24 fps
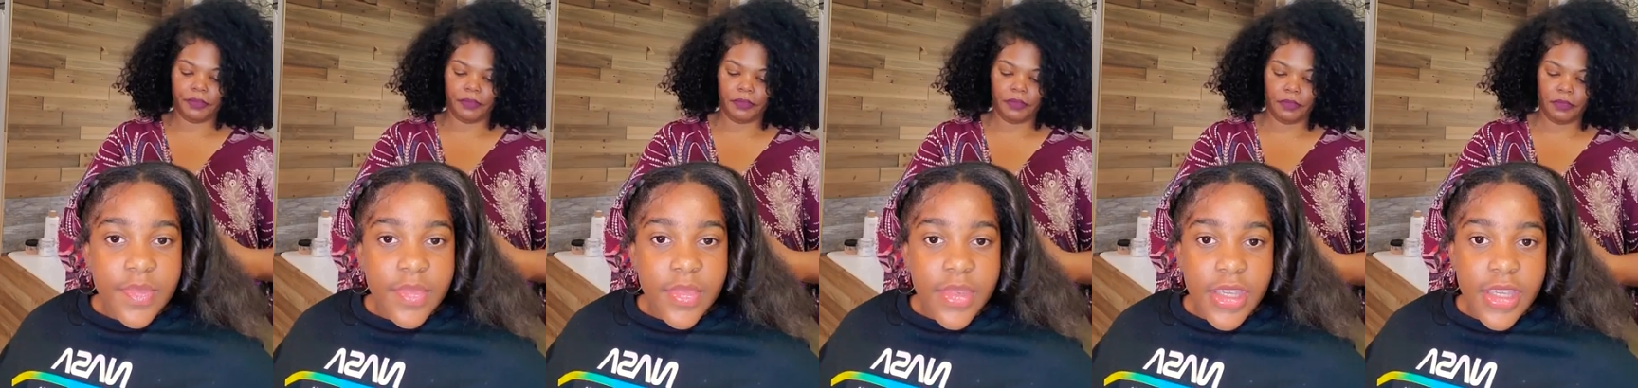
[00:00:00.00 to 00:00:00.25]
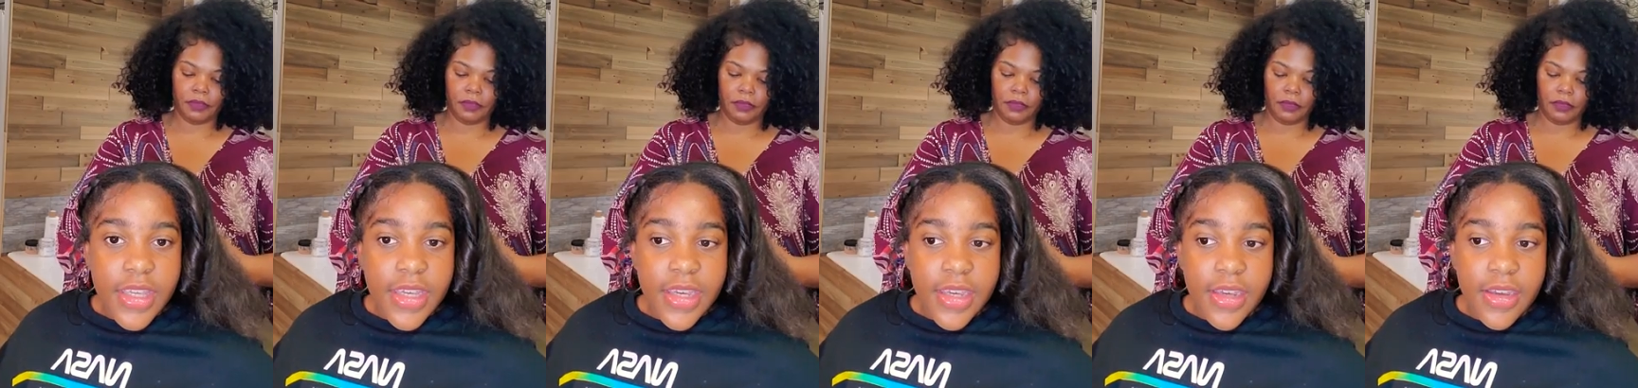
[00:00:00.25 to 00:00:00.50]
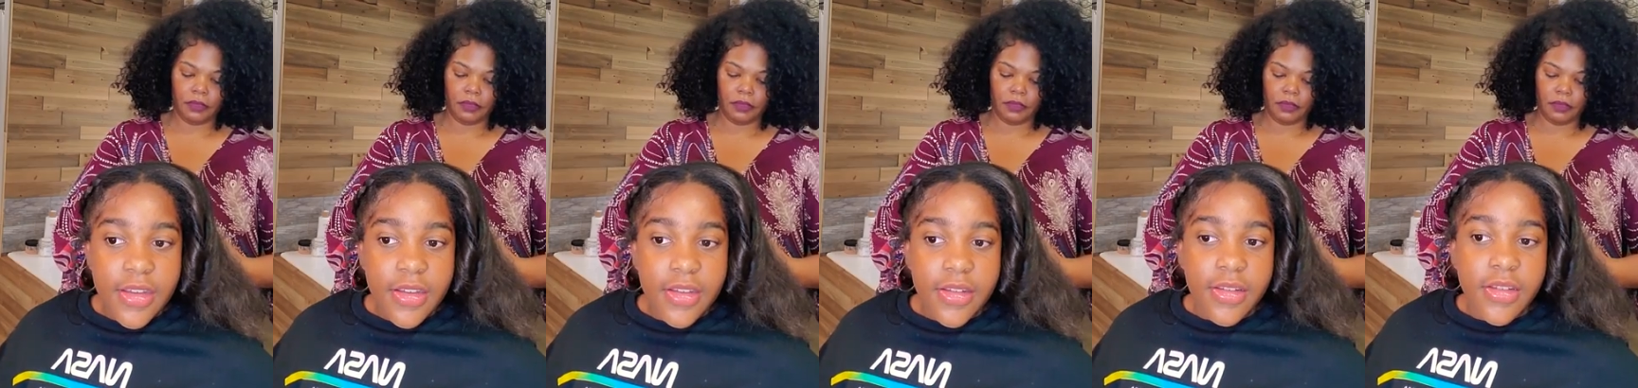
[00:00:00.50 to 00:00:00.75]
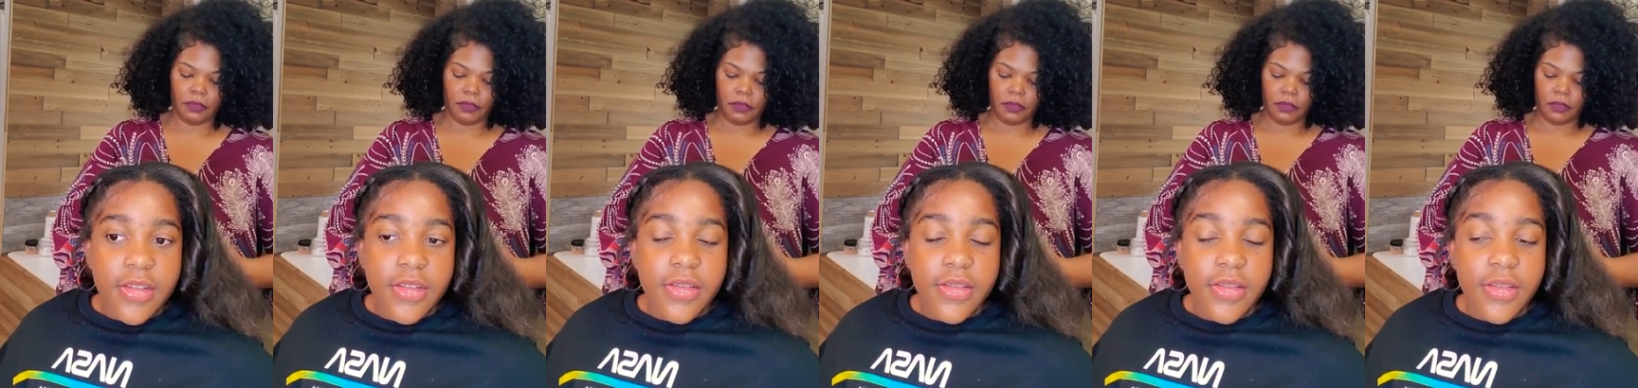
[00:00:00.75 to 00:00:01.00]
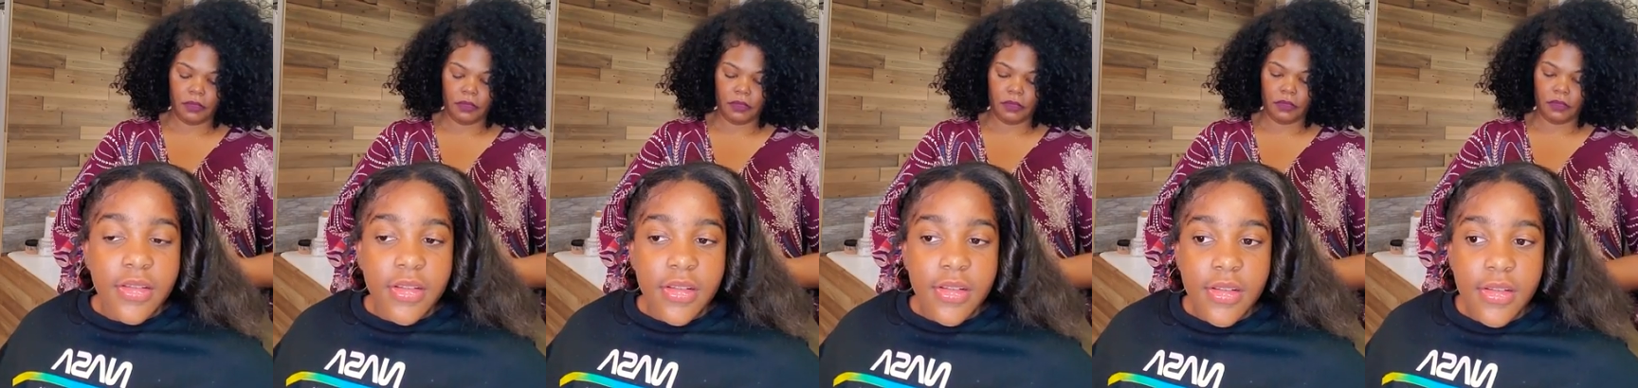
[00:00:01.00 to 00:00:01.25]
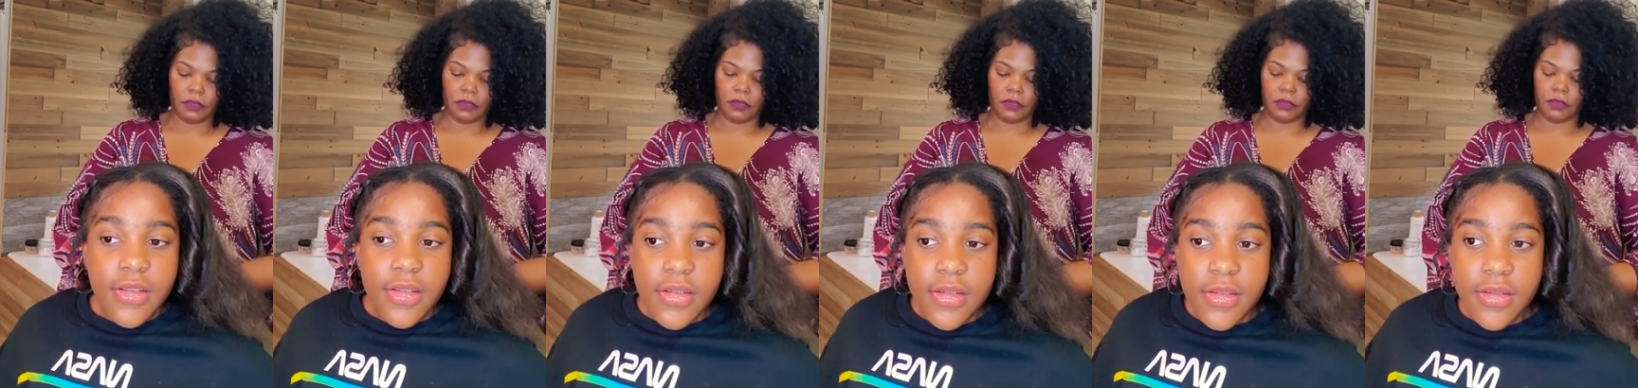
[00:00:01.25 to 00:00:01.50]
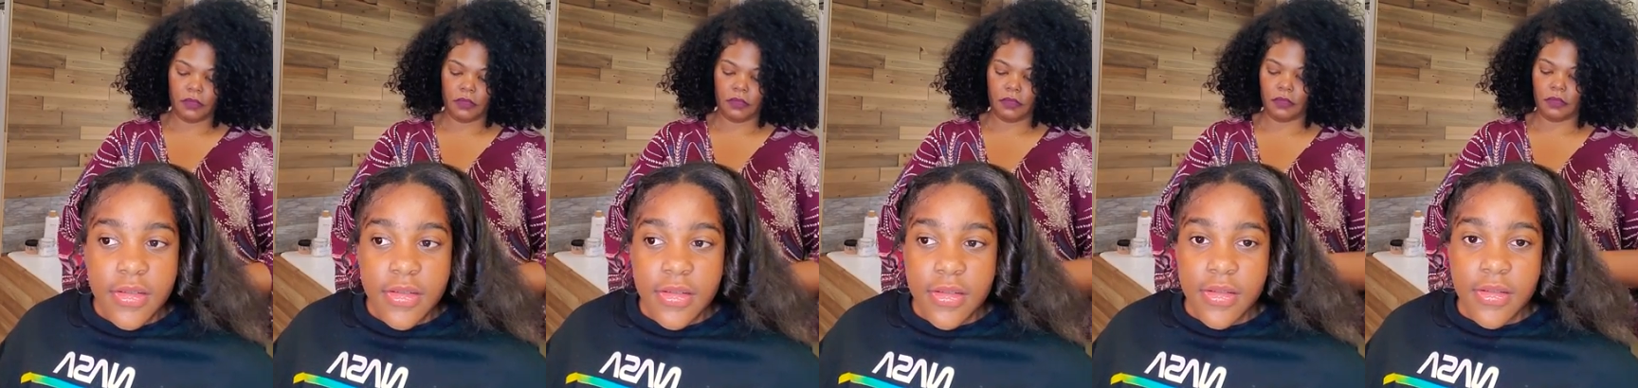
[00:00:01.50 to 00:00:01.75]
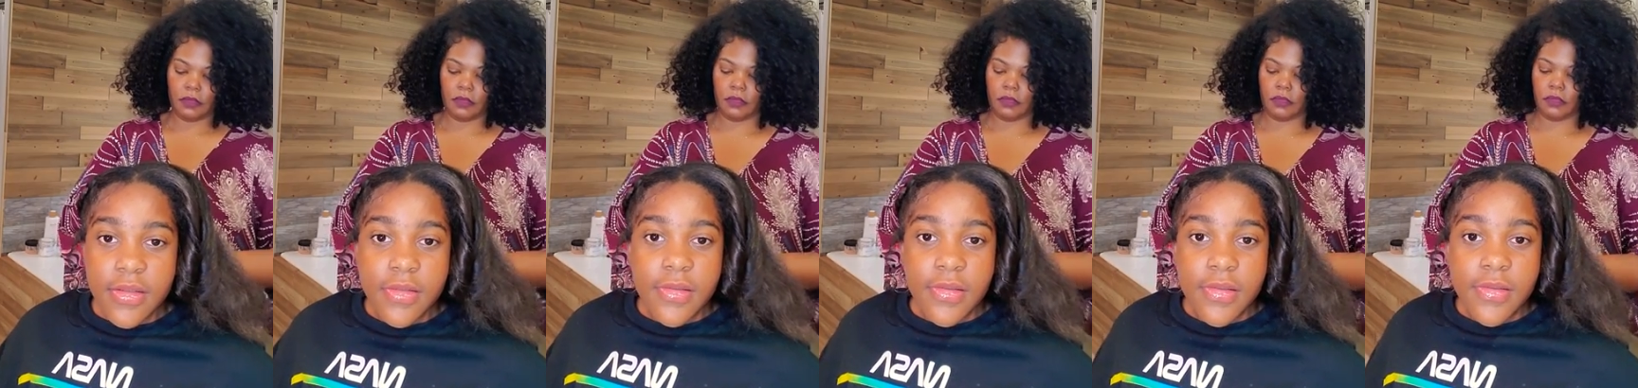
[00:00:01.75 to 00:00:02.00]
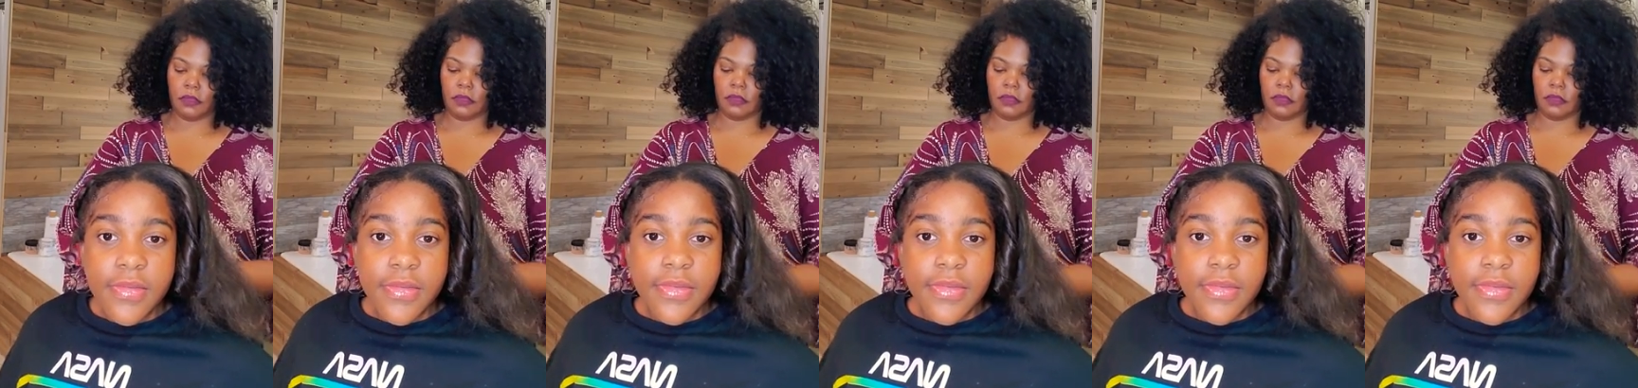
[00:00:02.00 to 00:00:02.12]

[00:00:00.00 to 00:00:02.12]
[no speech]